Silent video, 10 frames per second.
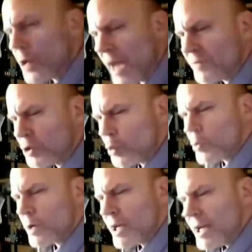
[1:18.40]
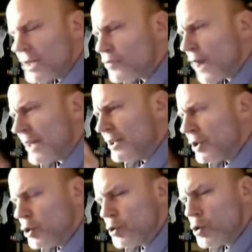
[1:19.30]
All you have to do is write in
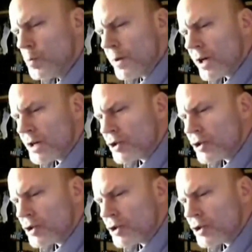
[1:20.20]
the YouTube uh,